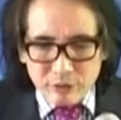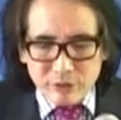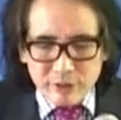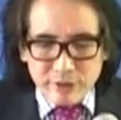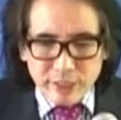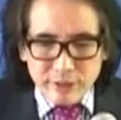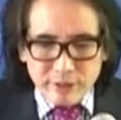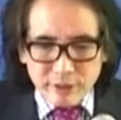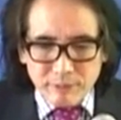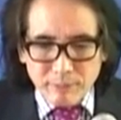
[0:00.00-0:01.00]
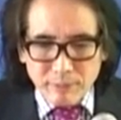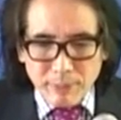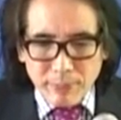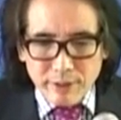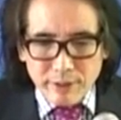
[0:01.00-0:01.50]
state
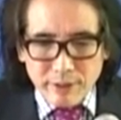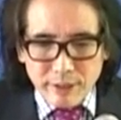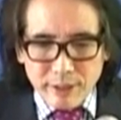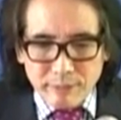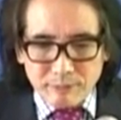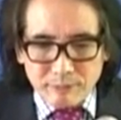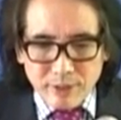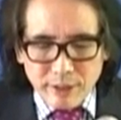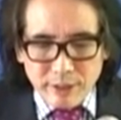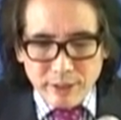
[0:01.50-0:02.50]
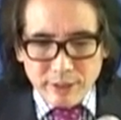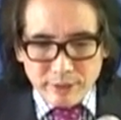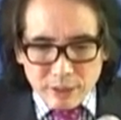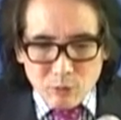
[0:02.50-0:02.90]
that